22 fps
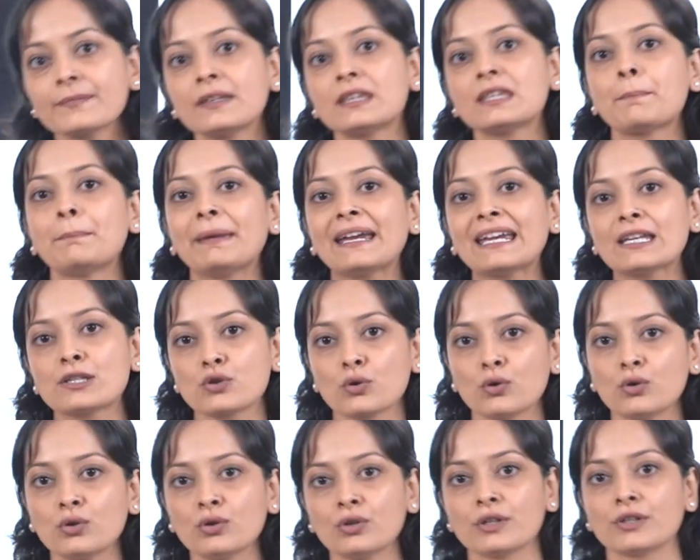the big
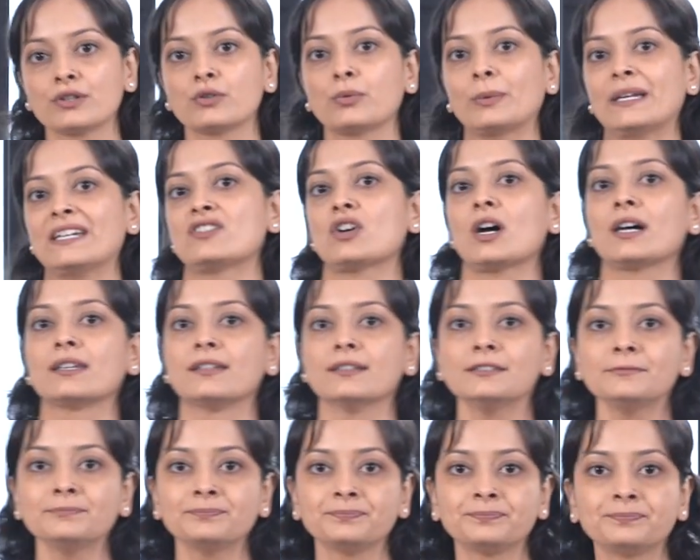toe, to each
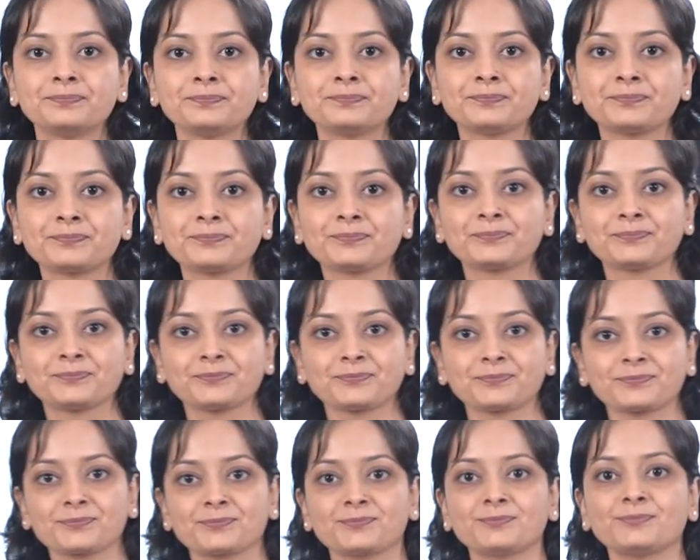other.
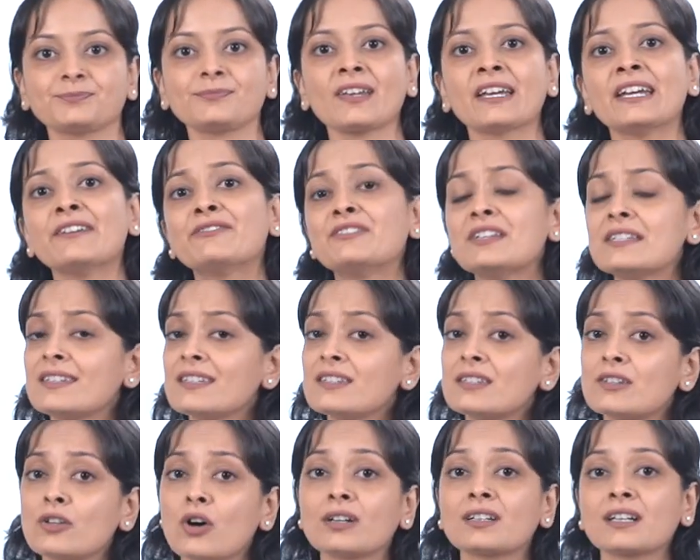If this
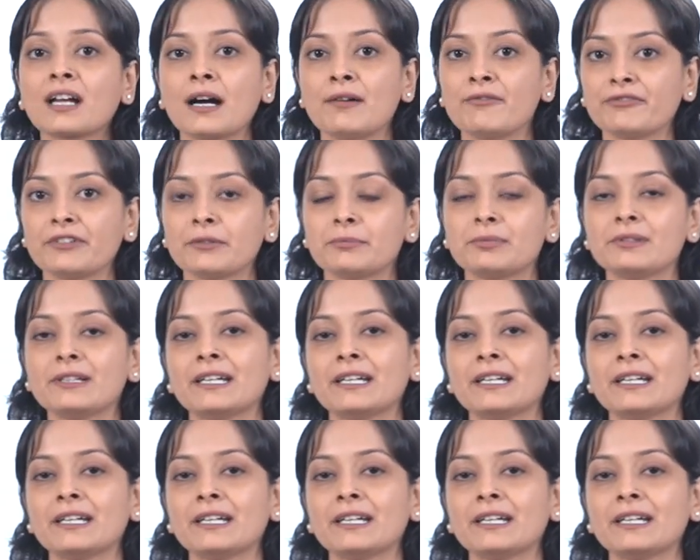is not comfortable